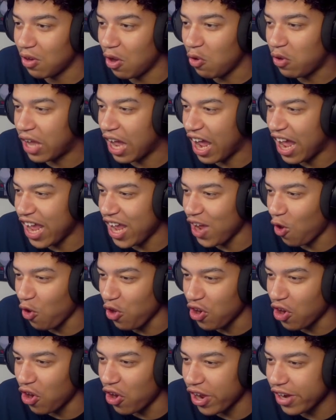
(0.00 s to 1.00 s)
Okay,
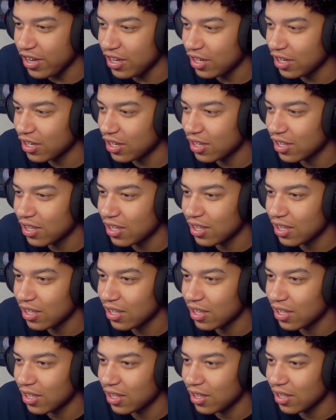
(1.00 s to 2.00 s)
hold on.
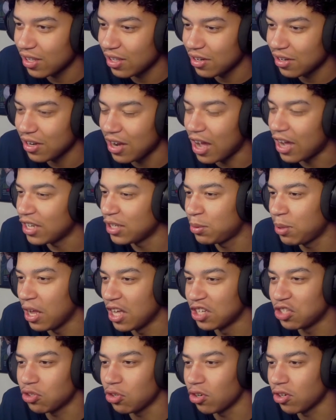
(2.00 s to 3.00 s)
Nah, he's
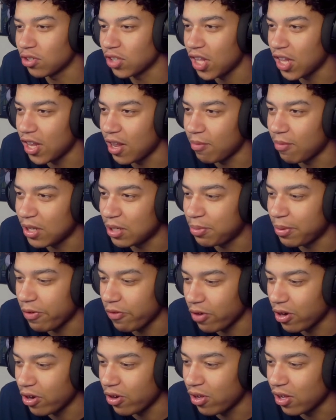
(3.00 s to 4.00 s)
probably stronger than them, let's be
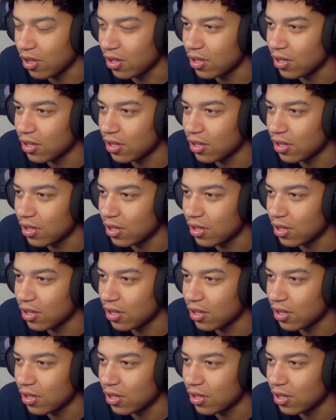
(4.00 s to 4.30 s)
real.